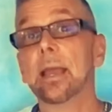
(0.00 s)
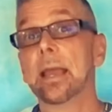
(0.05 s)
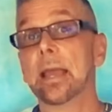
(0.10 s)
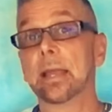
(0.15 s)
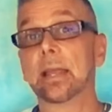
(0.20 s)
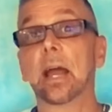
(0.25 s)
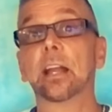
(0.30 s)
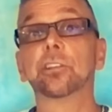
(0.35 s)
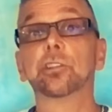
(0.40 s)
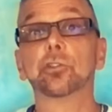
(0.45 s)
It
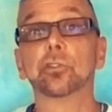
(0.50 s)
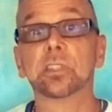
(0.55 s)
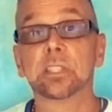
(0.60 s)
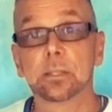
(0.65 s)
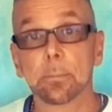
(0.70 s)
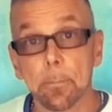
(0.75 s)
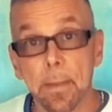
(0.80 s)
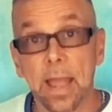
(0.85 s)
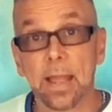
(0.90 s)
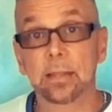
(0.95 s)
got you
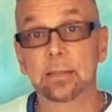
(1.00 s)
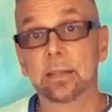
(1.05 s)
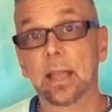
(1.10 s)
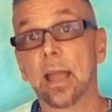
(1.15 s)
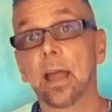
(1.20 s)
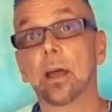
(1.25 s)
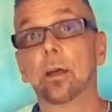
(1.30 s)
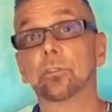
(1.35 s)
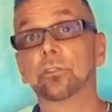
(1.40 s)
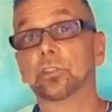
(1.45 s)
smacked
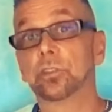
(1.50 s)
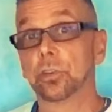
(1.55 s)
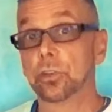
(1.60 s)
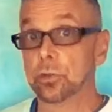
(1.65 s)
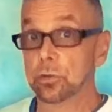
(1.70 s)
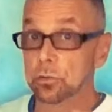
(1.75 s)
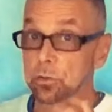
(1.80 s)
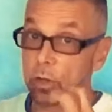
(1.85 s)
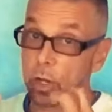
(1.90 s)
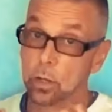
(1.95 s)
down. So
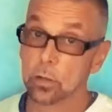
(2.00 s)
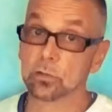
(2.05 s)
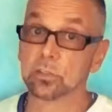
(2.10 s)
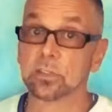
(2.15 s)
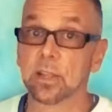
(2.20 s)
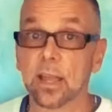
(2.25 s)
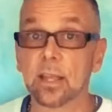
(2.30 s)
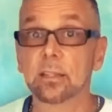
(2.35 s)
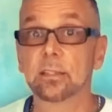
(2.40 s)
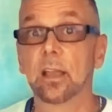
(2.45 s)
you close
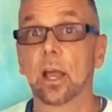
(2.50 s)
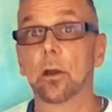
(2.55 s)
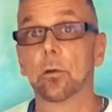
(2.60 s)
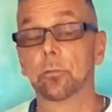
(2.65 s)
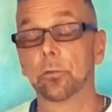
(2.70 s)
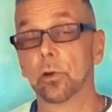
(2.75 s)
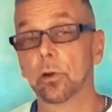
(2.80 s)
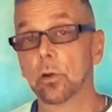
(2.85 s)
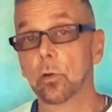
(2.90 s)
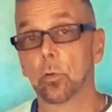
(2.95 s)
that down
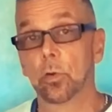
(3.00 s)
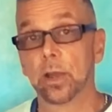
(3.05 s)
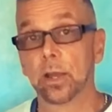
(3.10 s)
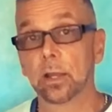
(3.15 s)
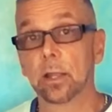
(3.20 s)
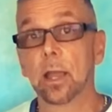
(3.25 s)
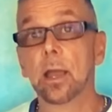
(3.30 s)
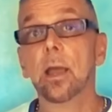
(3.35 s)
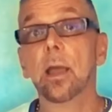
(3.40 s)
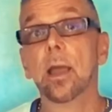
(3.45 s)
real quick.